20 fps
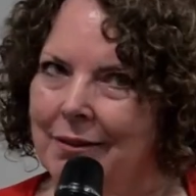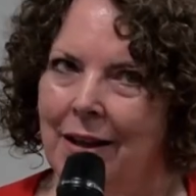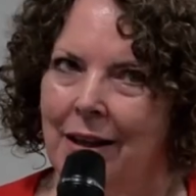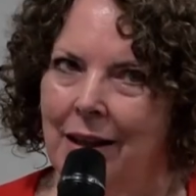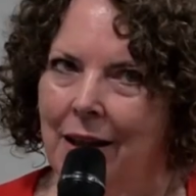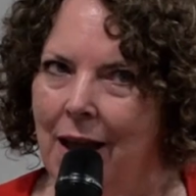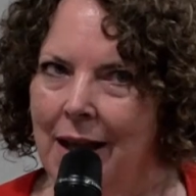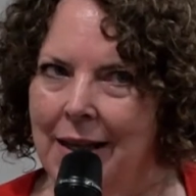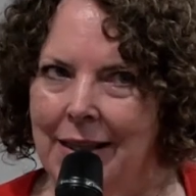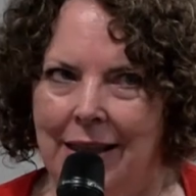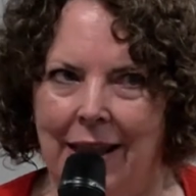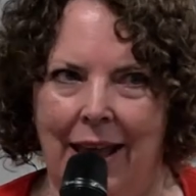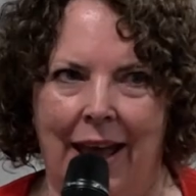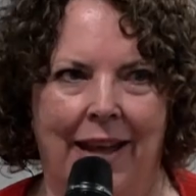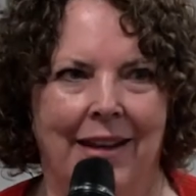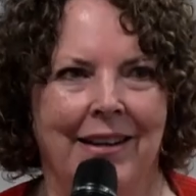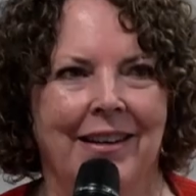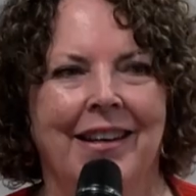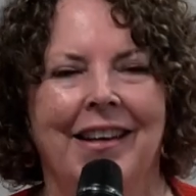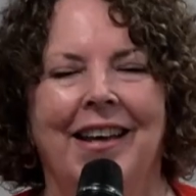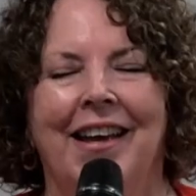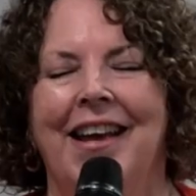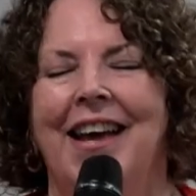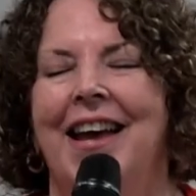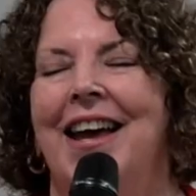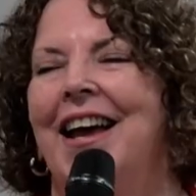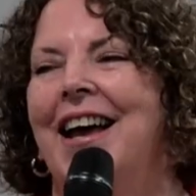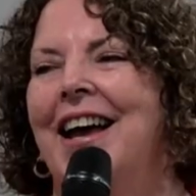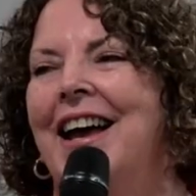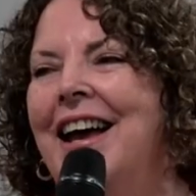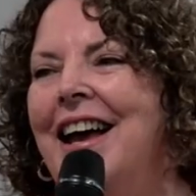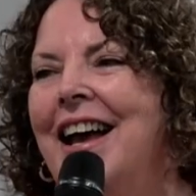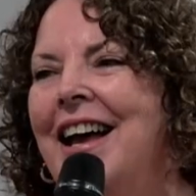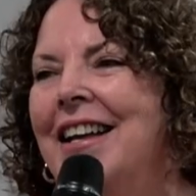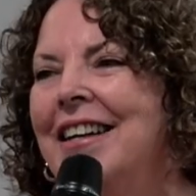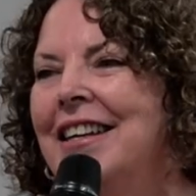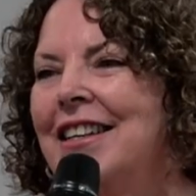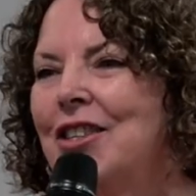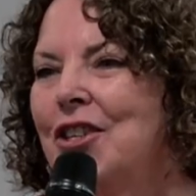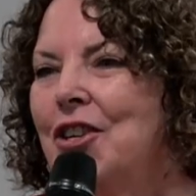I like that.
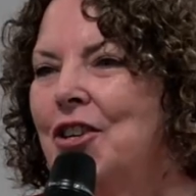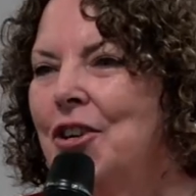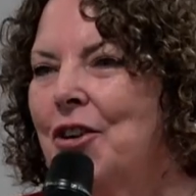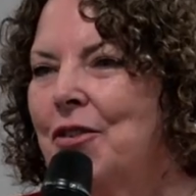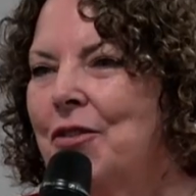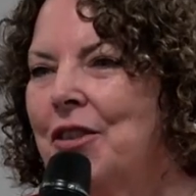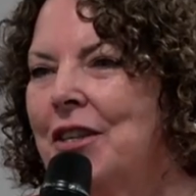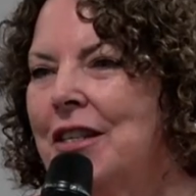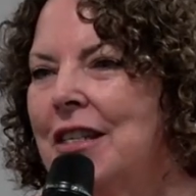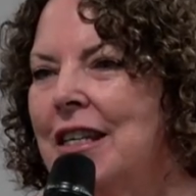And I turn off the